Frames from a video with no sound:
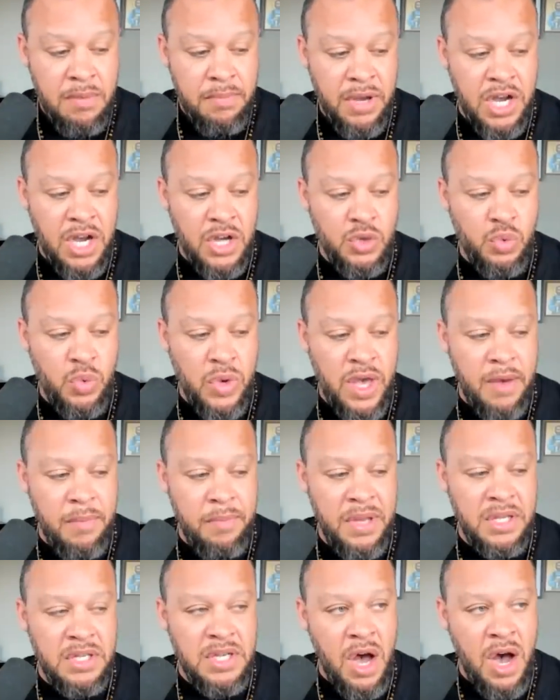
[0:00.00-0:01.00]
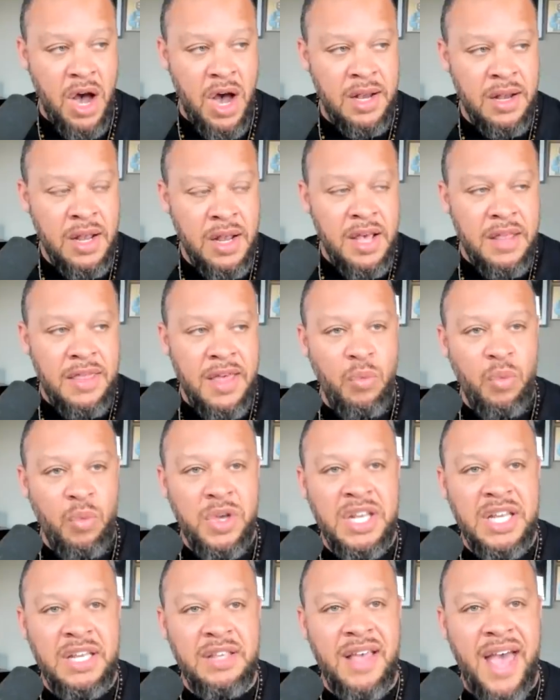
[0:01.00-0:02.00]
because we have been taught that
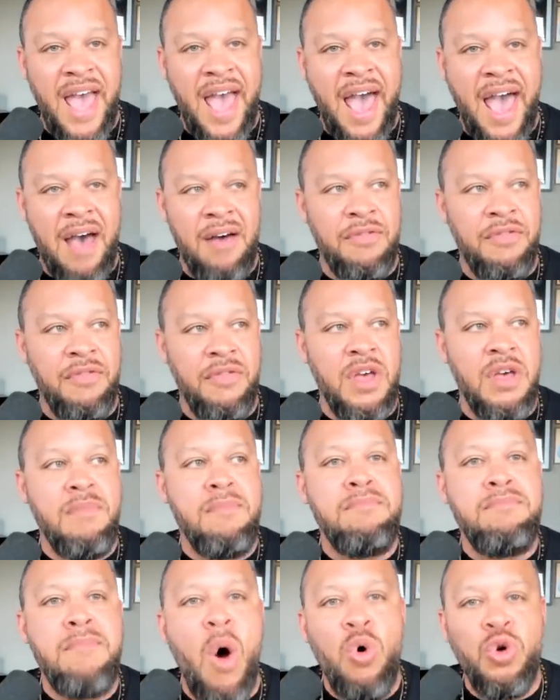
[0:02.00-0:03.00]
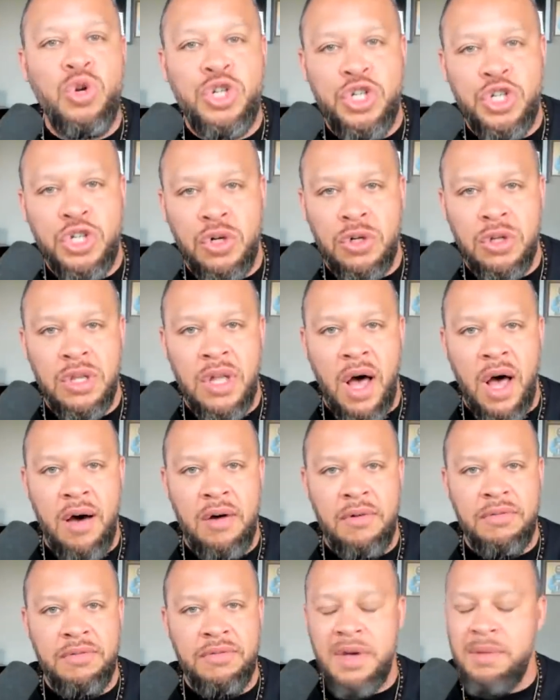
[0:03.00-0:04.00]
we need to have emotional
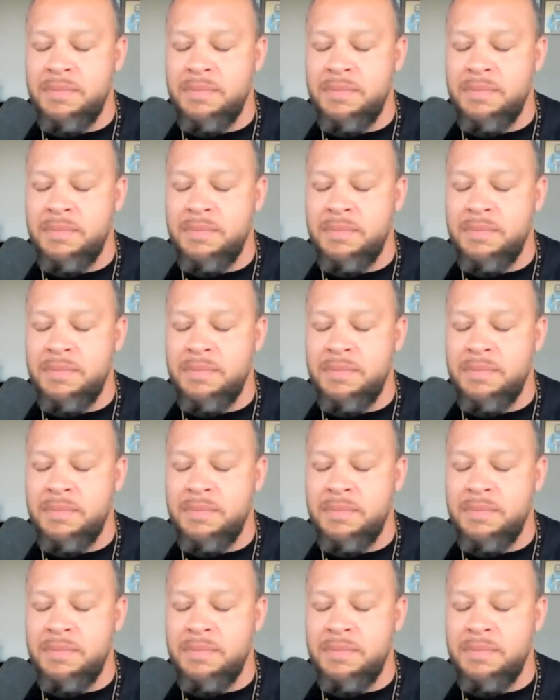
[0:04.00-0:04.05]
love